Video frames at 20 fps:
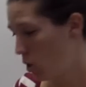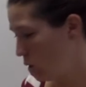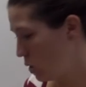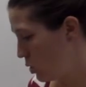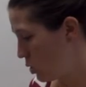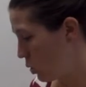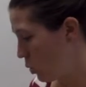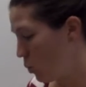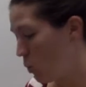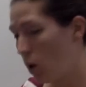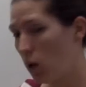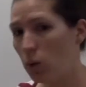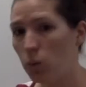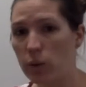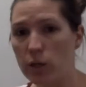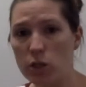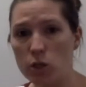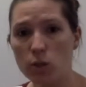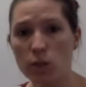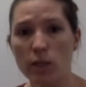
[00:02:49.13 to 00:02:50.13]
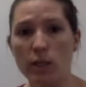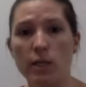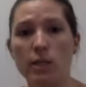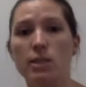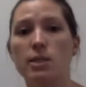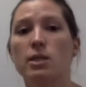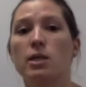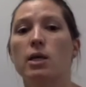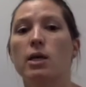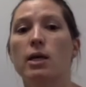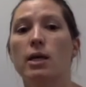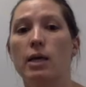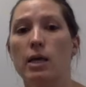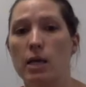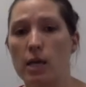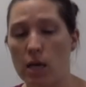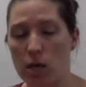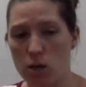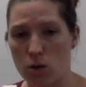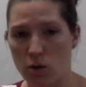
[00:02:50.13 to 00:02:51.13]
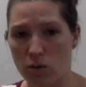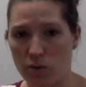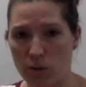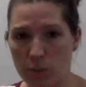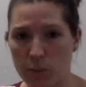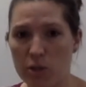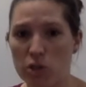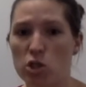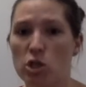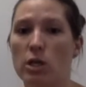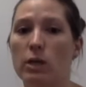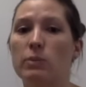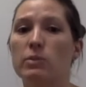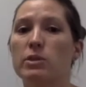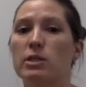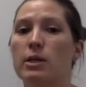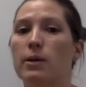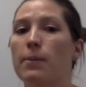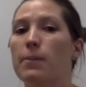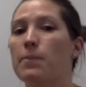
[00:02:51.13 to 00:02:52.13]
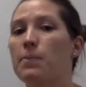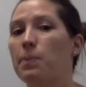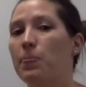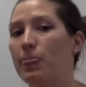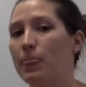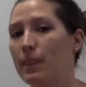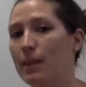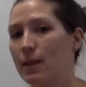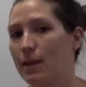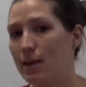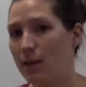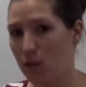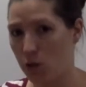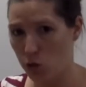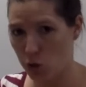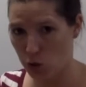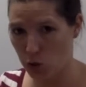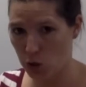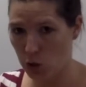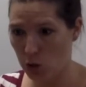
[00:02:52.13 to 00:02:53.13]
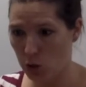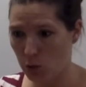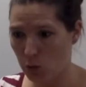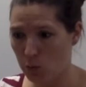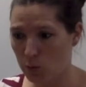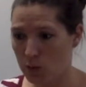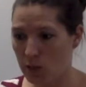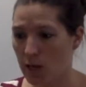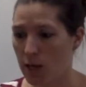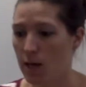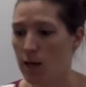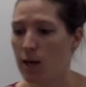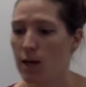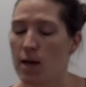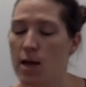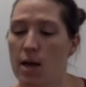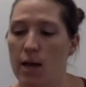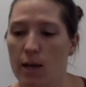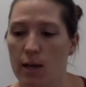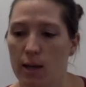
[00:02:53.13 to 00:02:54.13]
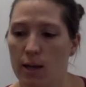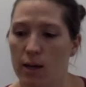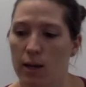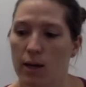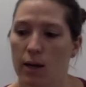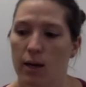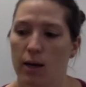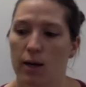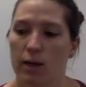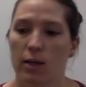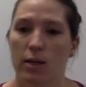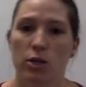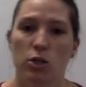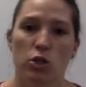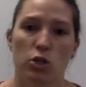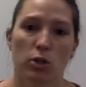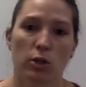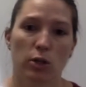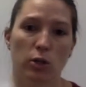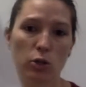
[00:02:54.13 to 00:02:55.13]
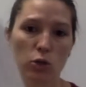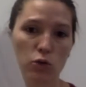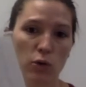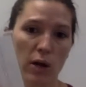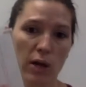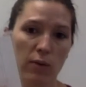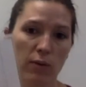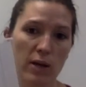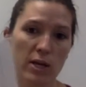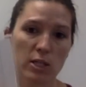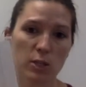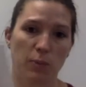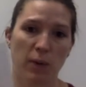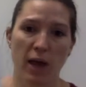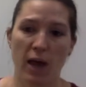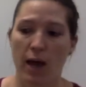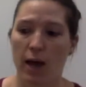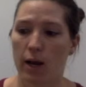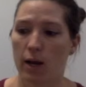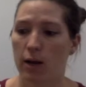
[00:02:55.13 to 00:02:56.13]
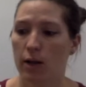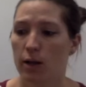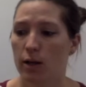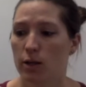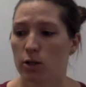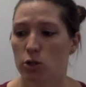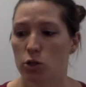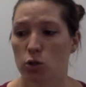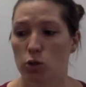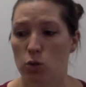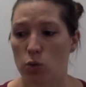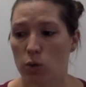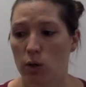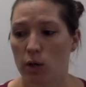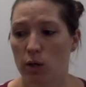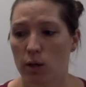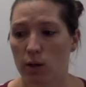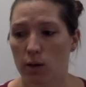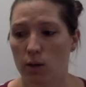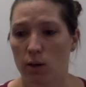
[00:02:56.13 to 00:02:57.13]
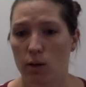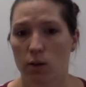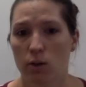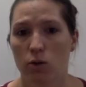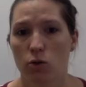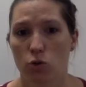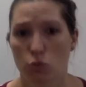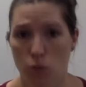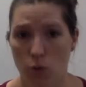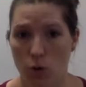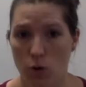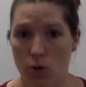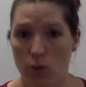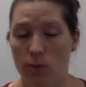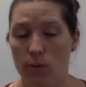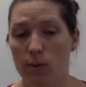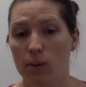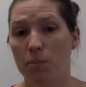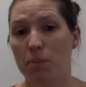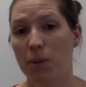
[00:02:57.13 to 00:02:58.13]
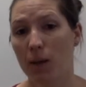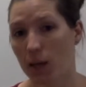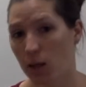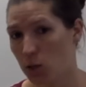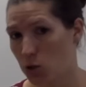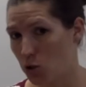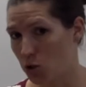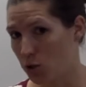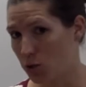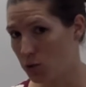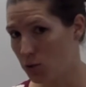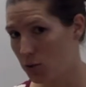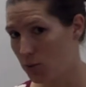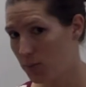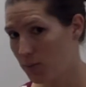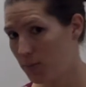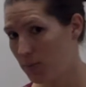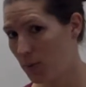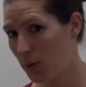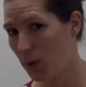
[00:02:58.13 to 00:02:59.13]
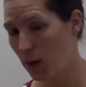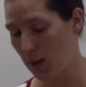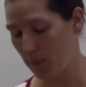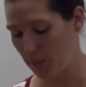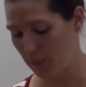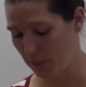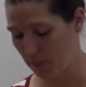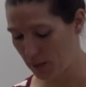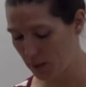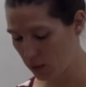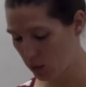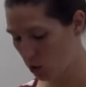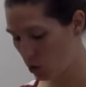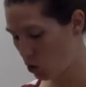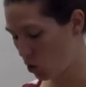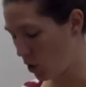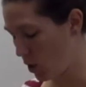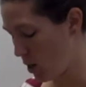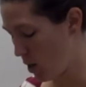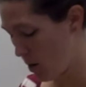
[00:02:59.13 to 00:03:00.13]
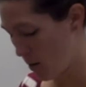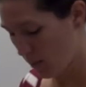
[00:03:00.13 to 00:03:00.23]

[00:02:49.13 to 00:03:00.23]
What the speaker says: So while we do this, get your flippy chips, get your cubes, and get your little dry erase pad so you can draw the pictures. Okay, let's get started.